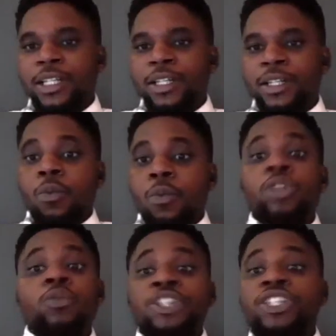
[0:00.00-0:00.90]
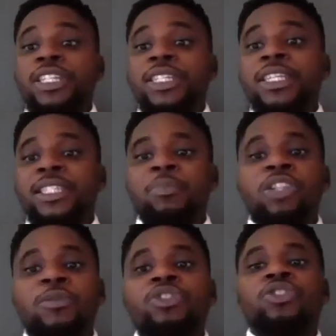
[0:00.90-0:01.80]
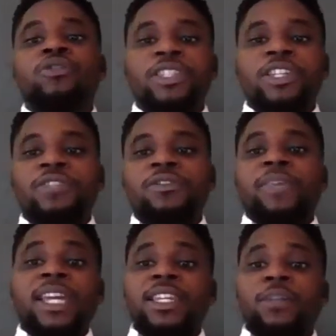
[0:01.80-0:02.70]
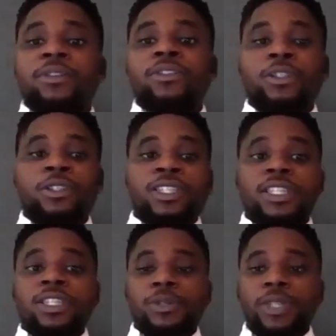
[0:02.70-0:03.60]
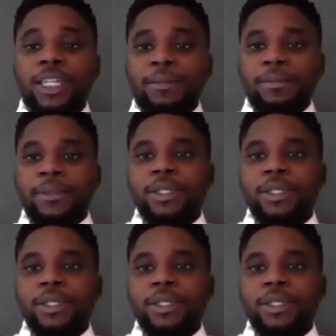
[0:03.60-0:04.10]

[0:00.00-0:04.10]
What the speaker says: One question is it possible to do research from Kenya with doctors in the UK?